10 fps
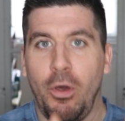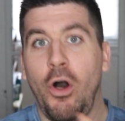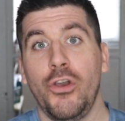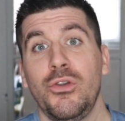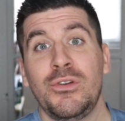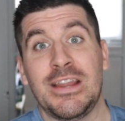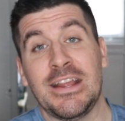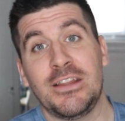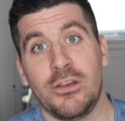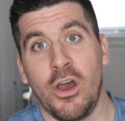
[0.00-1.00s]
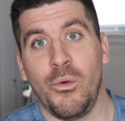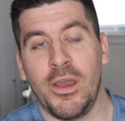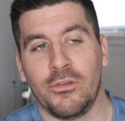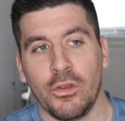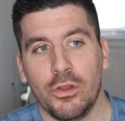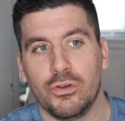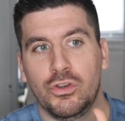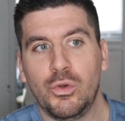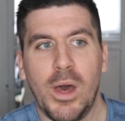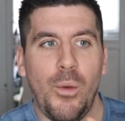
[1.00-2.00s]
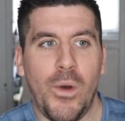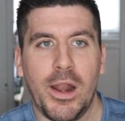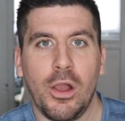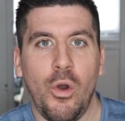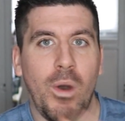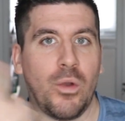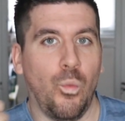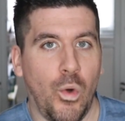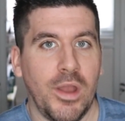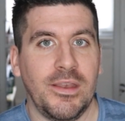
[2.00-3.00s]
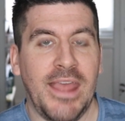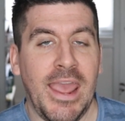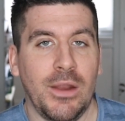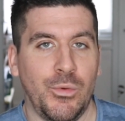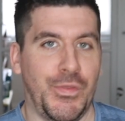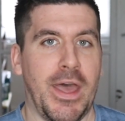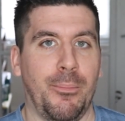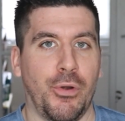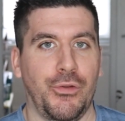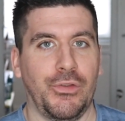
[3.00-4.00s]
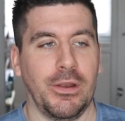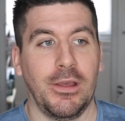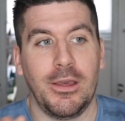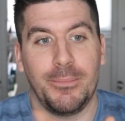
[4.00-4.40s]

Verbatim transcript: All you need to know is do I want to go on one date with that person?